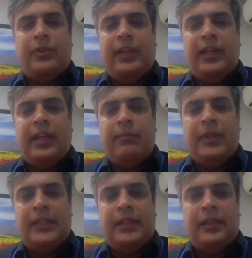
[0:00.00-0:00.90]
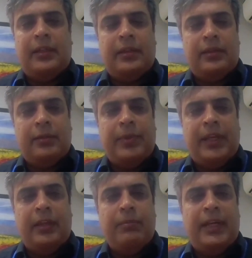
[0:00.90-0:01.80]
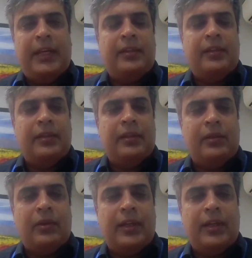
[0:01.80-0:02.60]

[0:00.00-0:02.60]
So TECAM is a Spain-based uh,